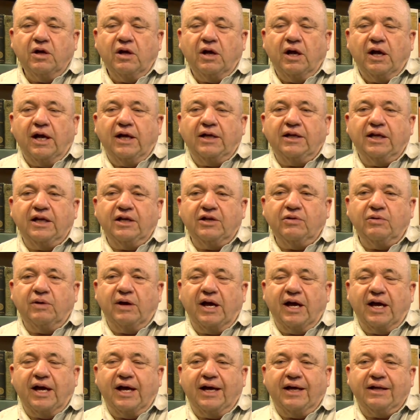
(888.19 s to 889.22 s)
and then you
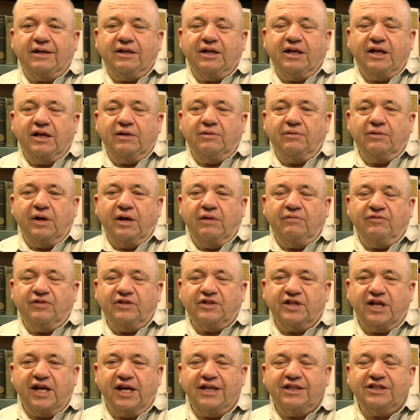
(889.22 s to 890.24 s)
had the
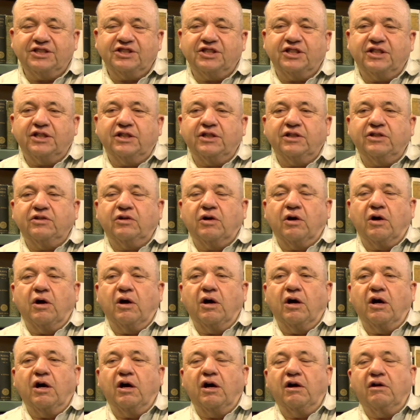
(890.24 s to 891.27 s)
invitation
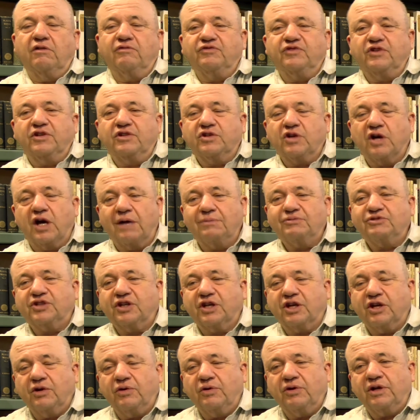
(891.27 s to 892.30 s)
of the top
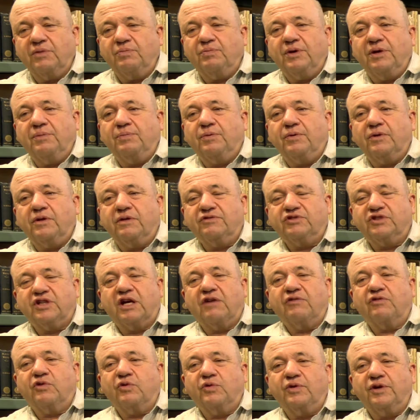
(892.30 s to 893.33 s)
security people of
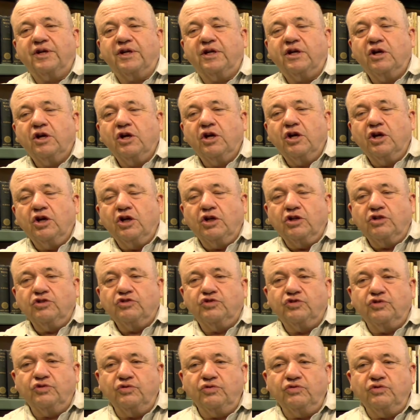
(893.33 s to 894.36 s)
South Korea
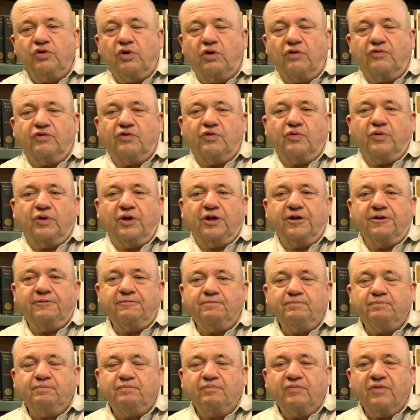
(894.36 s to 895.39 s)
to North Korea
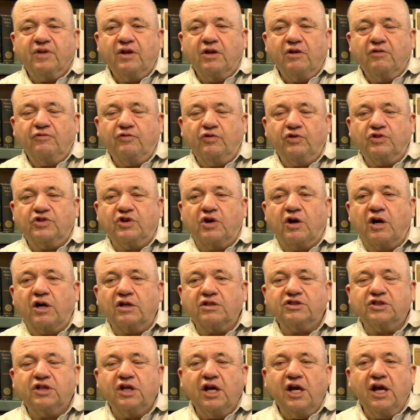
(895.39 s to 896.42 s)
for
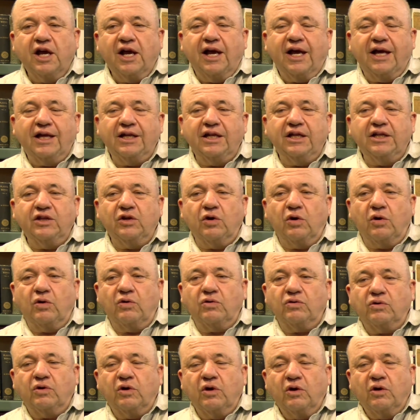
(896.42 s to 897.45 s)
talks. And in
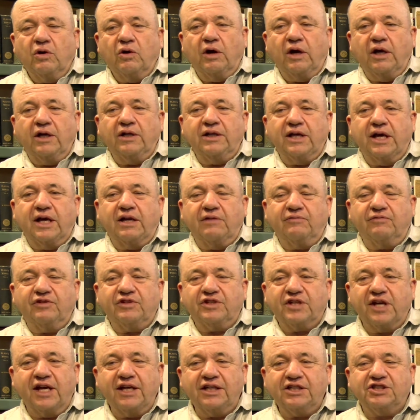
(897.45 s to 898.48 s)
that
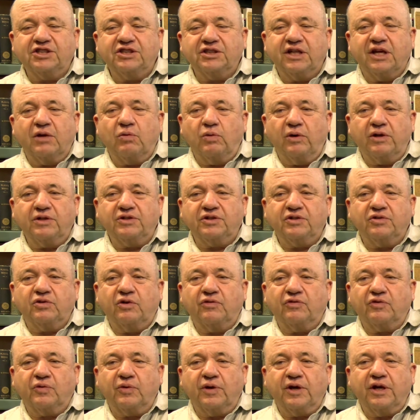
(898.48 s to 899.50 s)
invitation, they went to
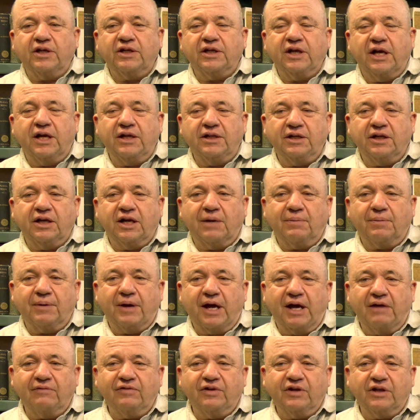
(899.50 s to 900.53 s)
North Korea and they ended up
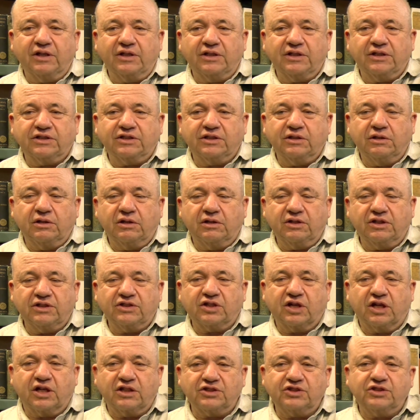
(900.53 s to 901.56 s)
having
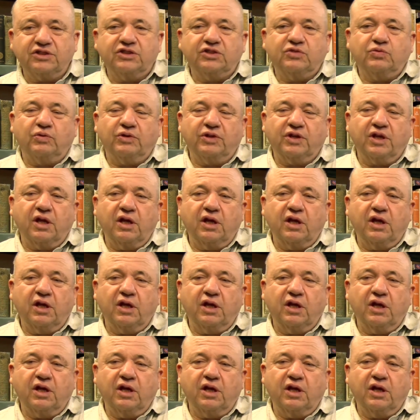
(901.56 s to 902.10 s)
discussions with